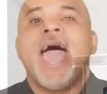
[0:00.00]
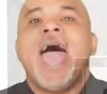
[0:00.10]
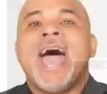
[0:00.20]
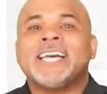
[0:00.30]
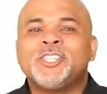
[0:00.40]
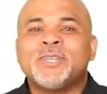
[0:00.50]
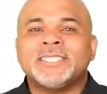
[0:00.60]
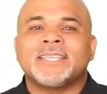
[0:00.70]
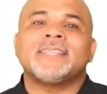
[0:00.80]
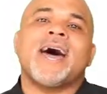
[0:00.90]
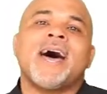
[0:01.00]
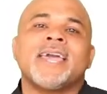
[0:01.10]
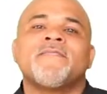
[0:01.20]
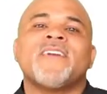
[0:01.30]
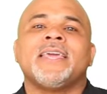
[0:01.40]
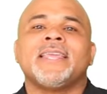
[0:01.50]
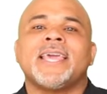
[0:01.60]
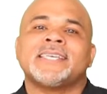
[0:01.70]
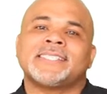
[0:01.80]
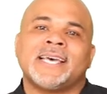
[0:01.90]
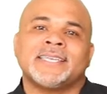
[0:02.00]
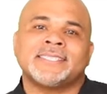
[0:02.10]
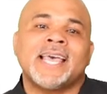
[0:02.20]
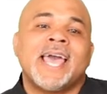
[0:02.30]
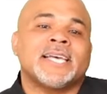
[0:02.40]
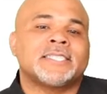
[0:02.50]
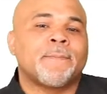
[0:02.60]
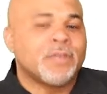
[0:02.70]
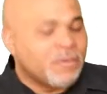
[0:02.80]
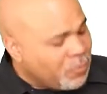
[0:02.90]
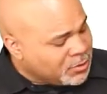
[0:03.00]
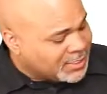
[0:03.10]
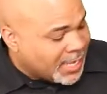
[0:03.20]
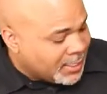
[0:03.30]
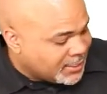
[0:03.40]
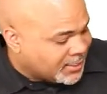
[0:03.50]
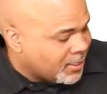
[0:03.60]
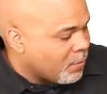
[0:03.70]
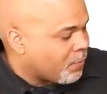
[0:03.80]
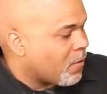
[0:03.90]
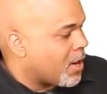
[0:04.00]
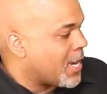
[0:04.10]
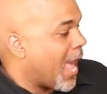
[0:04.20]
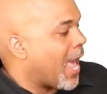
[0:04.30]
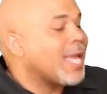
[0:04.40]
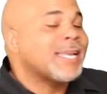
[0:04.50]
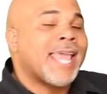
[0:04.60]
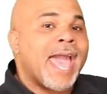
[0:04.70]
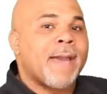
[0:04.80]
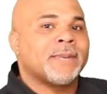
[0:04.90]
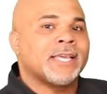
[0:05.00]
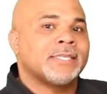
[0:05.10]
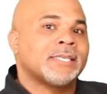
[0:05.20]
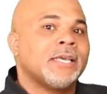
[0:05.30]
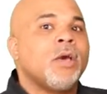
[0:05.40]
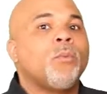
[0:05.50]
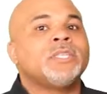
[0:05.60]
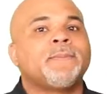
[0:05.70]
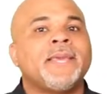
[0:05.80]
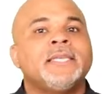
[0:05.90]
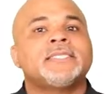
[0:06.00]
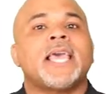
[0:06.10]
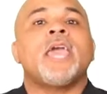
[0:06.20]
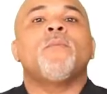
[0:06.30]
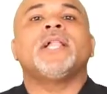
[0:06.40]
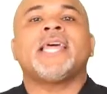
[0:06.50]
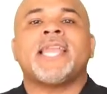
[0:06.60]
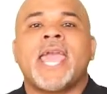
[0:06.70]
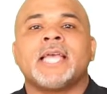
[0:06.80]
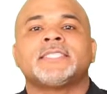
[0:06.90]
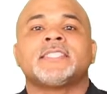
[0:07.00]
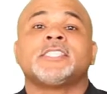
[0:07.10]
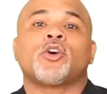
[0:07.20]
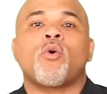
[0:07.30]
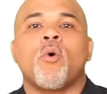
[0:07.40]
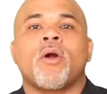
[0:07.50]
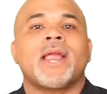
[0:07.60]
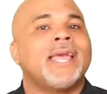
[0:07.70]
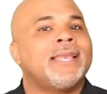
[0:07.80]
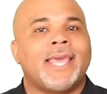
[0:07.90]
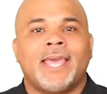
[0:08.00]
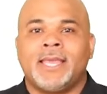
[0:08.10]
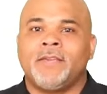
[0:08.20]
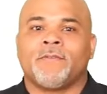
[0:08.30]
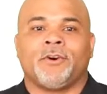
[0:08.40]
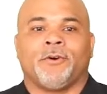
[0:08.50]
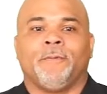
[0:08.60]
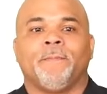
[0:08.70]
As you can see, the IF80SS has a beautiful stainless steel front and cabinet, which means it will enhance the decor in any room.